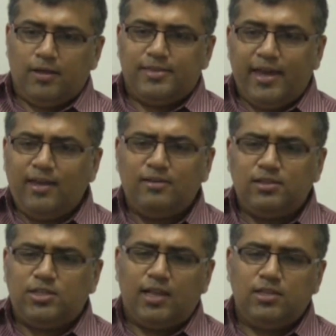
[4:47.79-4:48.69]
Then
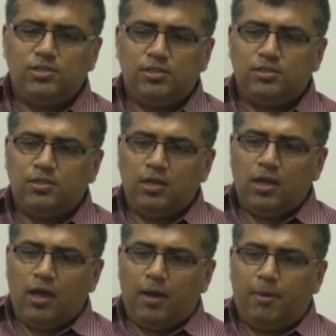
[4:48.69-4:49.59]
the challenge is
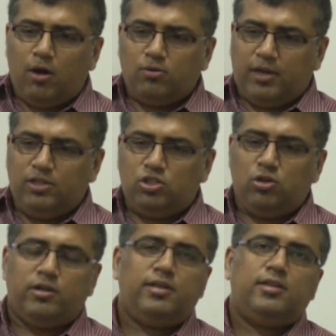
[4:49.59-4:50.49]
about
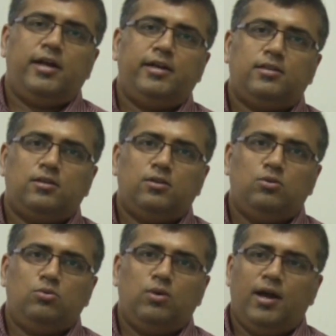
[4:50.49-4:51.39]
ensuring that
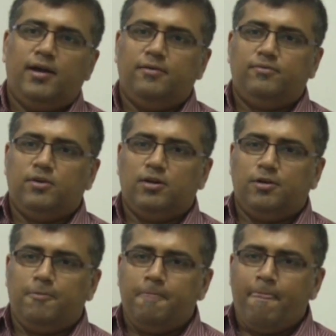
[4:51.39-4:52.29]
you
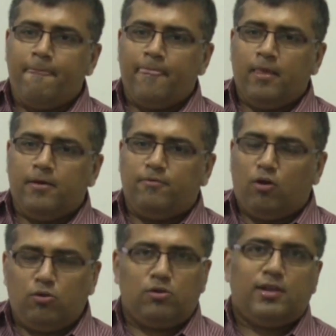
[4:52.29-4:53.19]
have
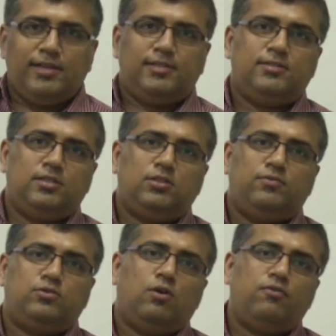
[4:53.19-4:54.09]
followed licenses
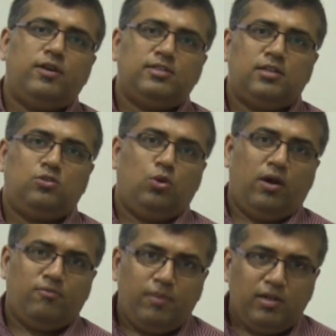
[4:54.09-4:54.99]
of softwares that you
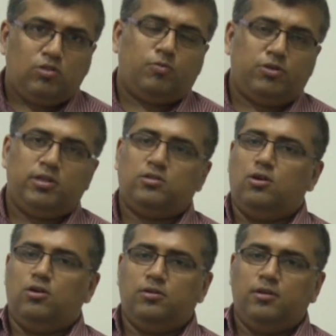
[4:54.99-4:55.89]
have built your product
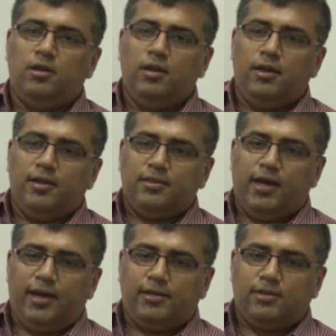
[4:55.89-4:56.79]
on,
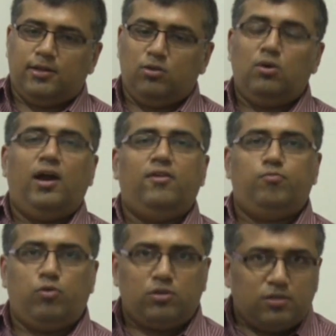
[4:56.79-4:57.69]
that you
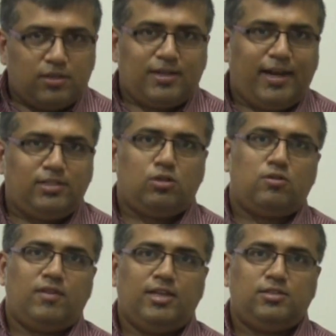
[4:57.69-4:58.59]
have put the right sort
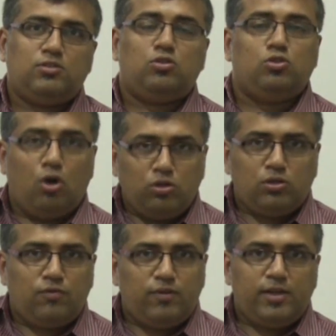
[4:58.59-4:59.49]
of license on your
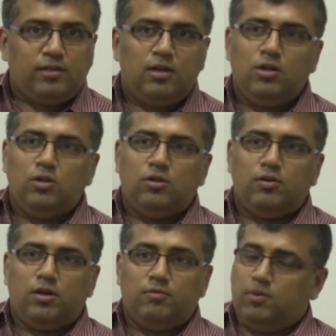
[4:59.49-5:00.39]
software,
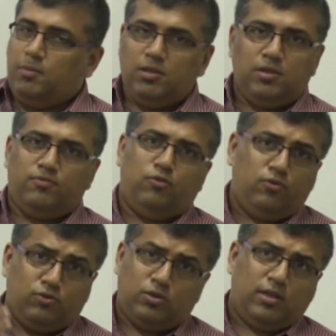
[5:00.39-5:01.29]

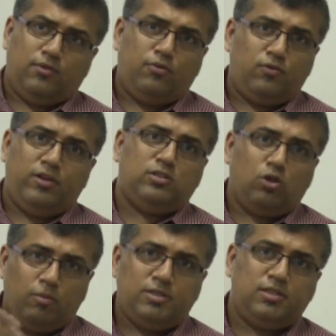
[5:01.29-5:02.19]
so that it fulfills
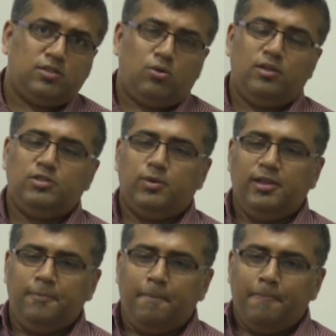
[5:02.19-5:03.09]
your business goal as
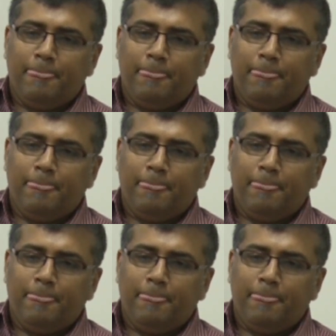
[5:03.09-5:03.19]
well.